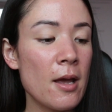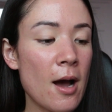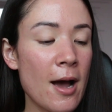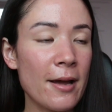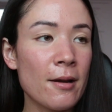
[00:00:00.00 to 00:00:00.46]

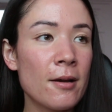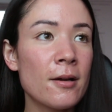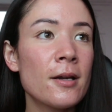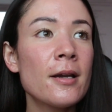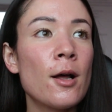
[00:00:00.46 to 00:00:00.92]
I
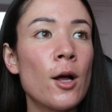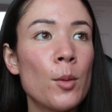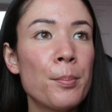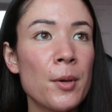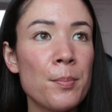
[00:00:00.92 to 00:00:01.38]
couldn't
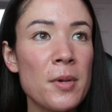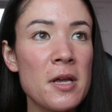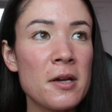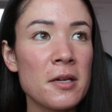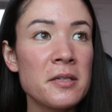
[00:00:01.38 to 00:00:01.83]
help but
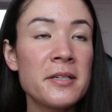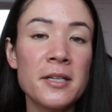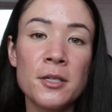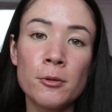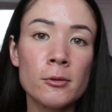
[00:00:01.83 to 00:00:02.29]
be
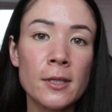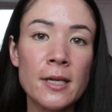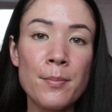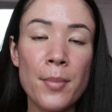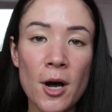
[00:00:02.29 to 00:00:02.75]

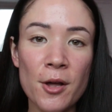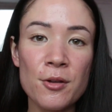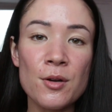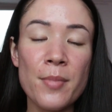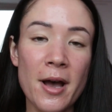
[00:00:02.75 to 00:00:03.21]
continually
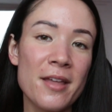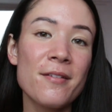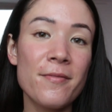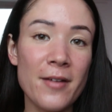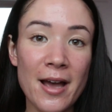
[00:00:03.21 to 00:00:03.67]
bothered by
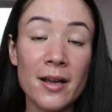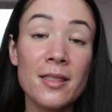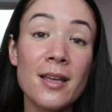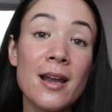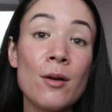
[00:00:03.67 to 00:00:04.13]
the
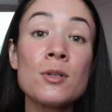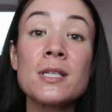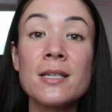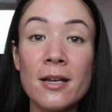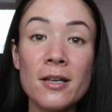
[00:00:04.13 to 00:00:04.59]
fact that I
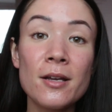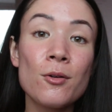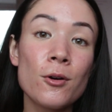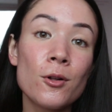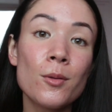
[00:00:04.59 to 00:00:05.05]
was taking
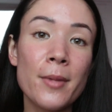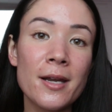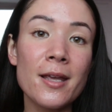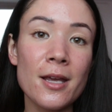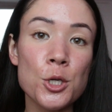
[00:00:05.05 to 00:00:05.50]
oral
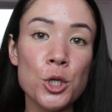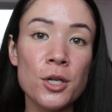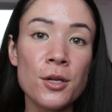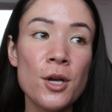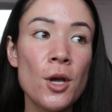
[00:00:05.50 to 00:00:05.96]

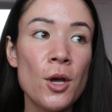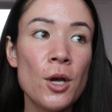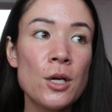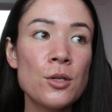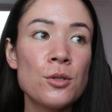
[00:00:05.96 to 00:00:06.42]
medication
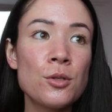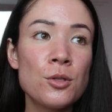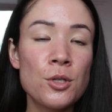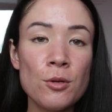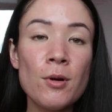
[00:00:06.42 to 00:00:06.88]

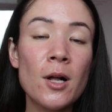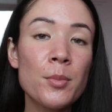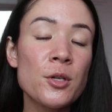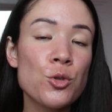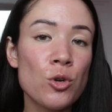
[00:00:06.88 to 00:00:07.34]
to
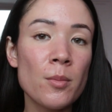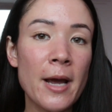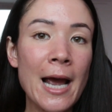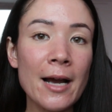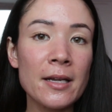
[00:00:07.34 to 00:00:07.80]
help control
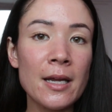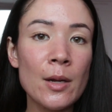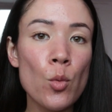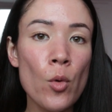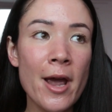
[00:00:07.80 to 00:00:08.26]
my
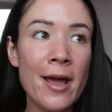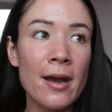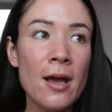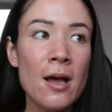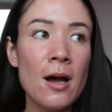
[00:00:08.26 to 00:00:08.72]
acne
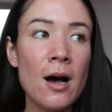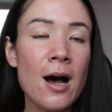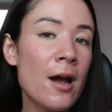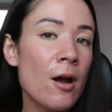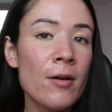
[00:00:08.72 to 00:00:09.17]
when
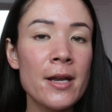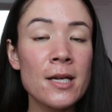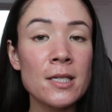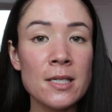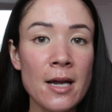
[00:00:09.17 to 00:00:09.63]
I already
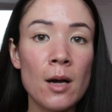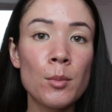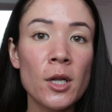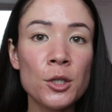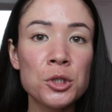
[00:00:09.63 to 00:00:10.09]

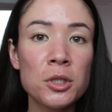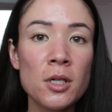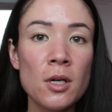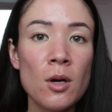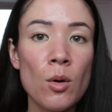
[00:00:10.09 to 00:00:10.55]
established
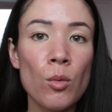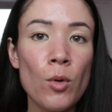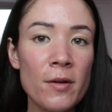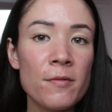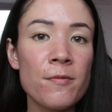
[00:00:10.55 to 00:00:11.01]

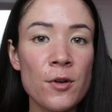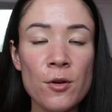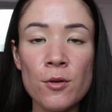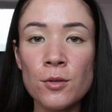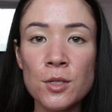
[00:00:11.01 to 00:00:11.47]
what
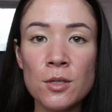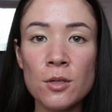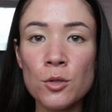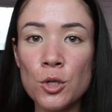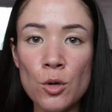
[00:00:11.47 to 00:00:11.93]
foods
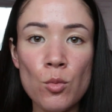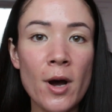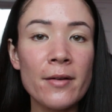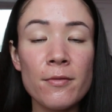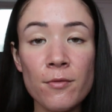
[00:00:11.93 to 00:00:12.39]
do
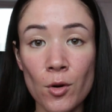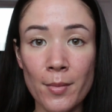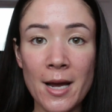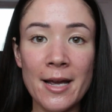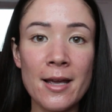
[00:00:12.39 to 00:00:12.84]
what for
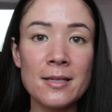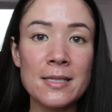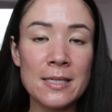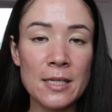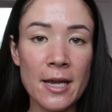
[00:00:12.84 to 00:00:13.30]
my
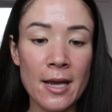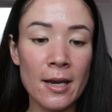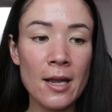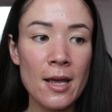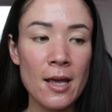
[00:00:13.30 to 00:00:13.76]

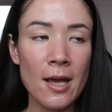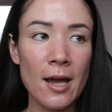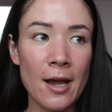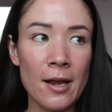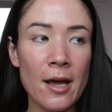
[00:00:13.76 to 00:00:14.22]
skin,
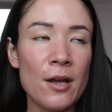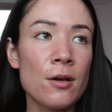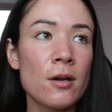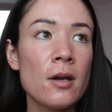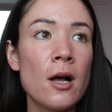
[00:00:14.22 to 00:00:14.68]
and I
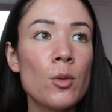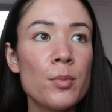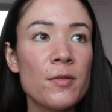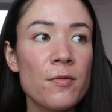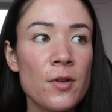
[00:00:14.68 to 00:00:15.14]
couldn't help
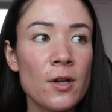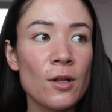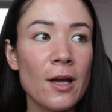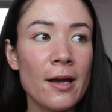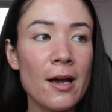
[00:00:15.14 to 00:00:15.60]
but feel
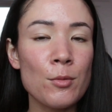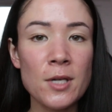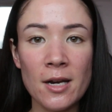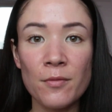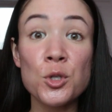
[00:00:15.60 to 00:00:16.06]
like I was
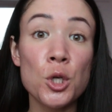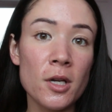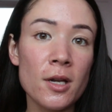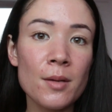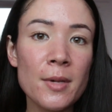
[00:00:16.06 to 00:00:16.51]
kind of
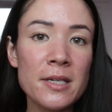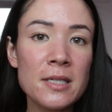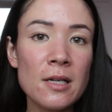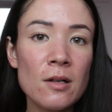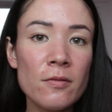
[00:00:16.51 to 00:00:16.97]
cheating
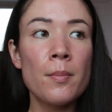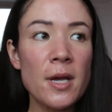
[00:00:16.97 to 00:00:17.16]
myself.